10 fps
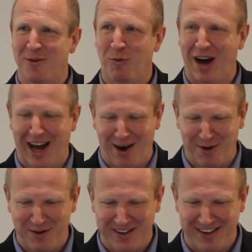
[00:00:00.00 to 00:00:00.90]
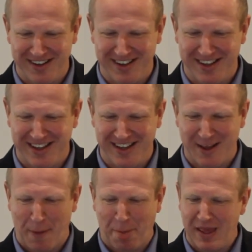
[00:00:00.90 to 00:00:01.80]
Wow.
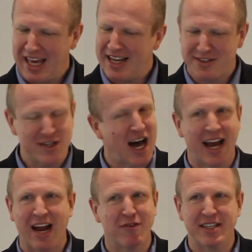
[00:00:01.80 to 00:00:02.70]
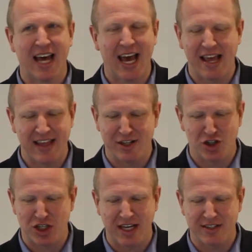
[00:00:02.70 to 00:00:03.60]
It's not every day that
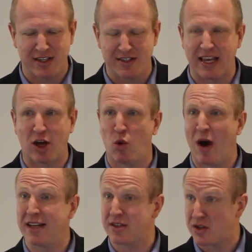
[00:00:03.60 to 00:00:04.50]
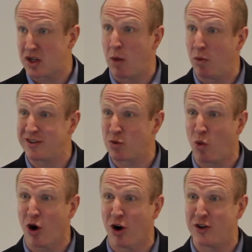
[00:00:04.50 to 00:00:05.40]
Jesus equates someone's
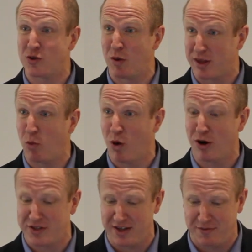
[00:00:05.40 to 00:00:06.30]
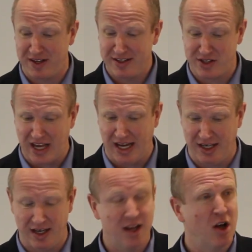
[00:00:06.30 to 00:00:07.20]
words with the words of
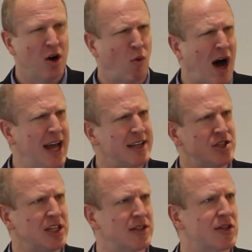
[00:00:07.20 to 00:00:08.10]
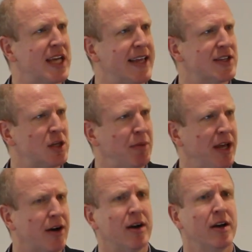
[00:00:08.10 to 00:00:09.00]
Satan. Why did Jesus say this to
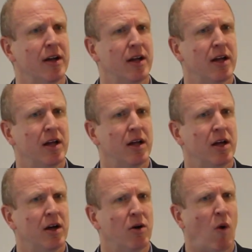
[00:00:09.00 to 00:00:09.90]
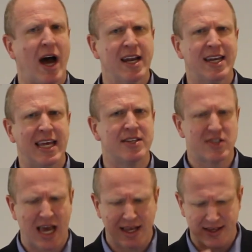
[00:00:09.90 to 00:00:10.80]
Peter? Why did he
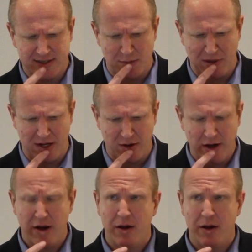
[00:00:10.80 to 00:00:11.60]
say this to Peter?